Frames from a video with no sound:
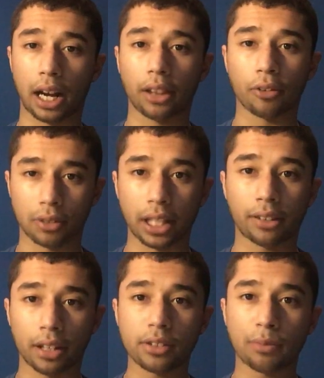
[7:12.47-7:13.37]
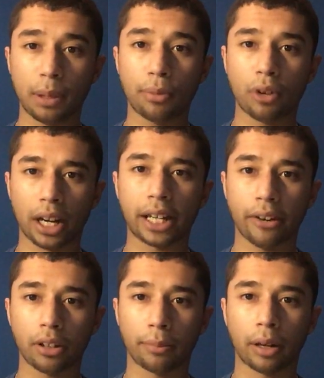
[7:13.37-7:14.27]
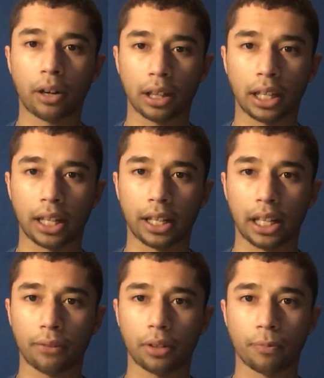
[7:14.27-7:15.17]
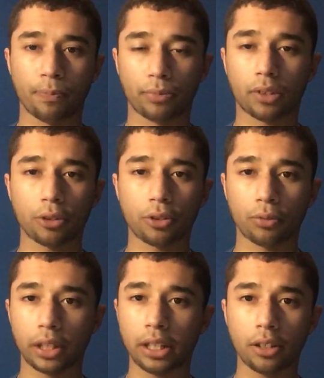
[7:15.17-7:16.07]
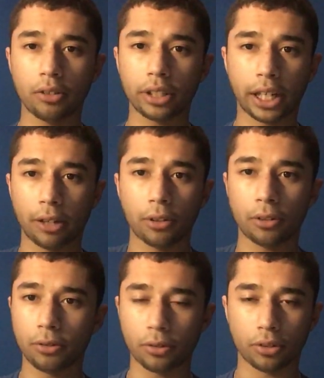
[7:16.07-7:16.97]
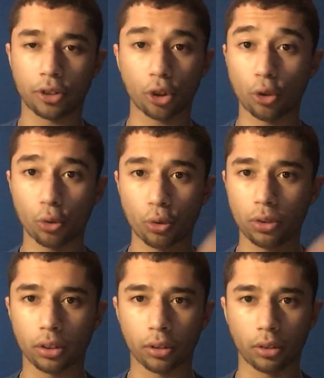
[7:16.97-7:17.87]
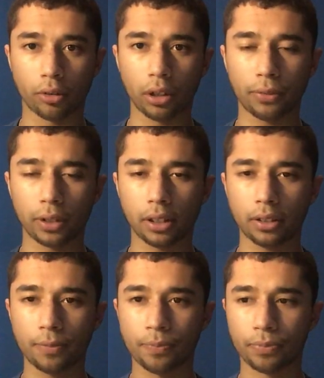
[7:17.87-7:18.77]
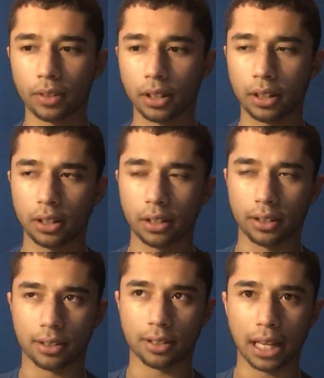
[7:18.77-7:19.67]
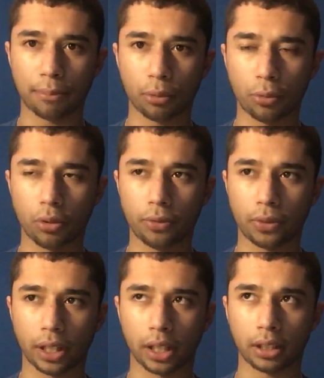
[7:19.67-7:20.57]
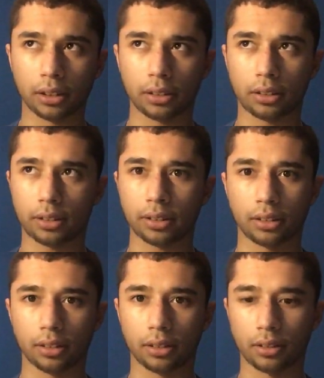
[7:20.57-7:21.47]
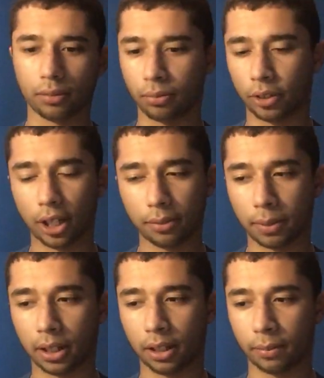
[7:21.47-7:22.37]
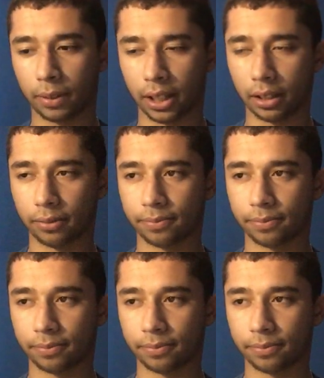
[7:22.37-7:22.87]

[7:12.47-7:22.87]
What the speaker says: There's like tons of people I cared about online. Even Dojo Dingo, Kiro, Two, Griffin, Sniper Wolf, and Dog Bomb, and